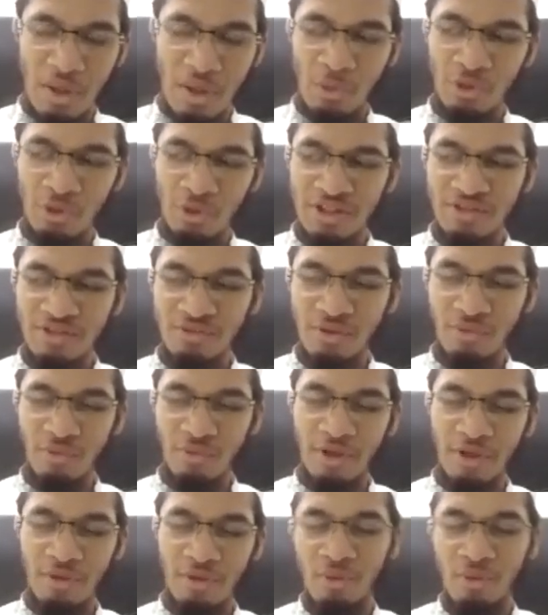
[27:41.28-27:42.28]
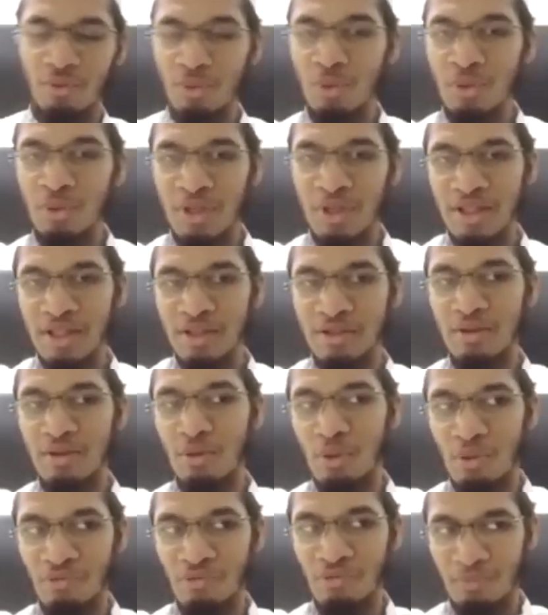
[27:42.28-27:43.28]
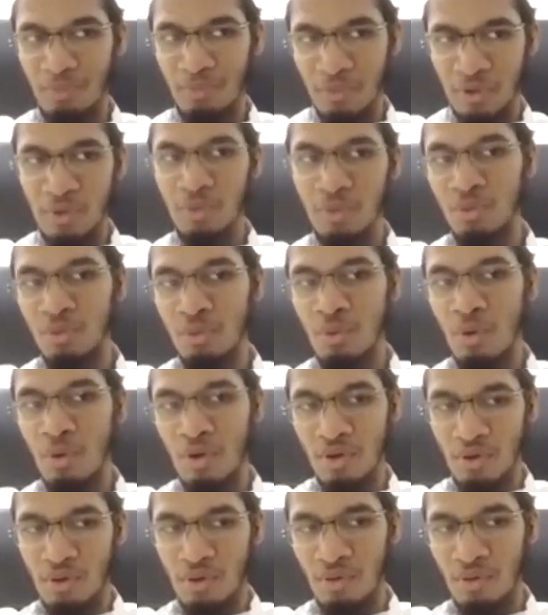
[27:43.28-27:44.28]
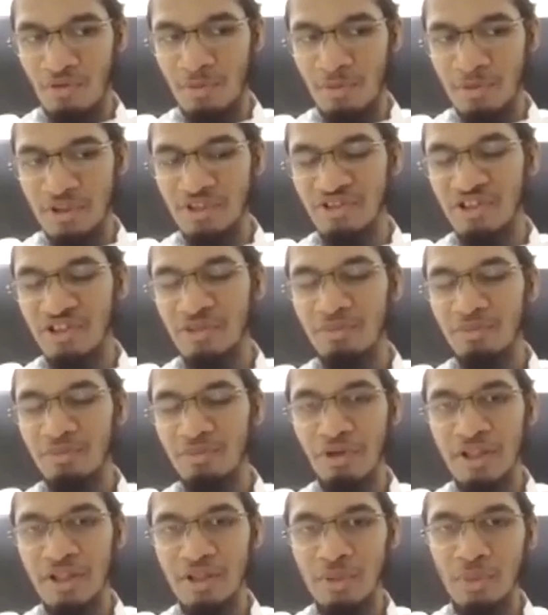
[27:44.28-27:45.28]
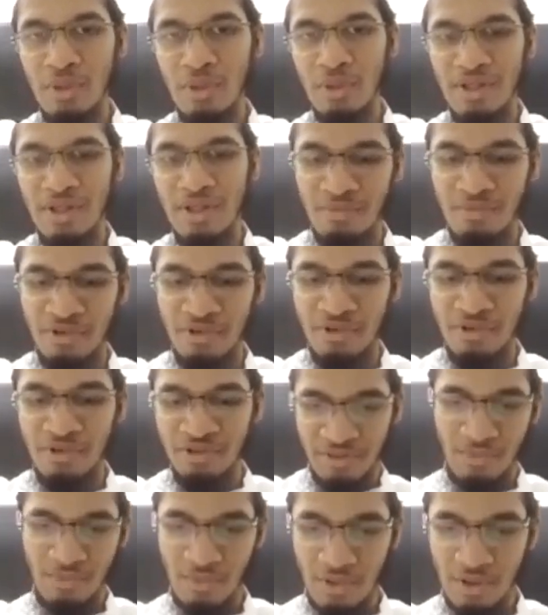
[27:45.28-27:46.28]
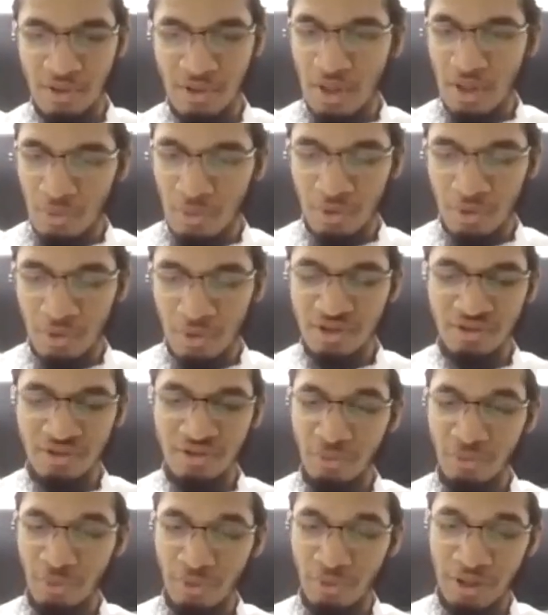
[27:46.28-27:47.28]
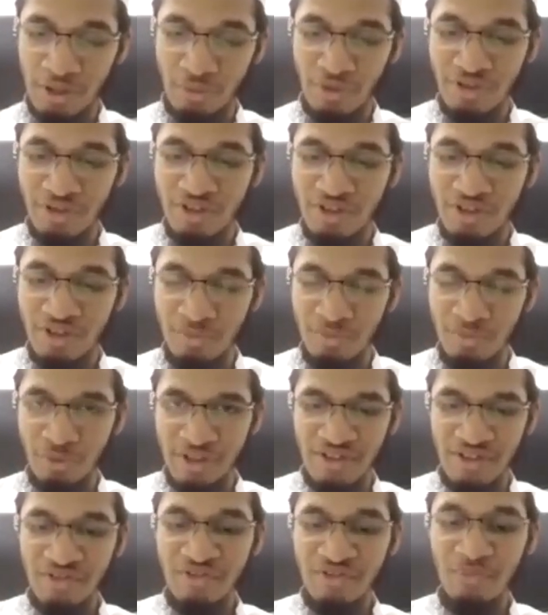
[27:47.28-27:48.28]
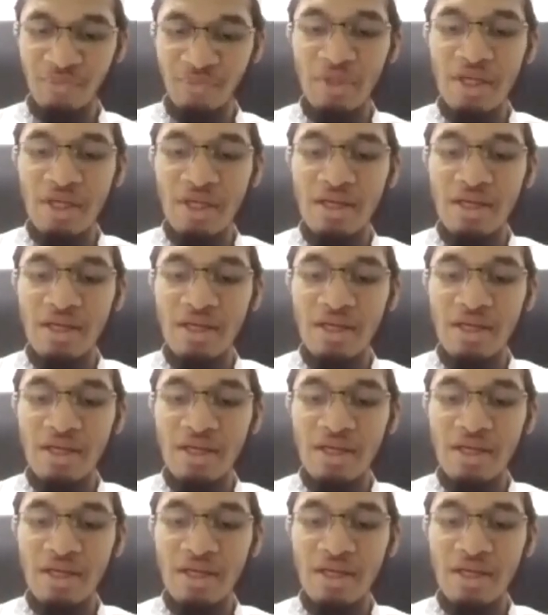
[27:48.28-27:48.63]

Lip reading: What is the ruling of you or of a person praying to a dead person? What is the ruling? Question number 26.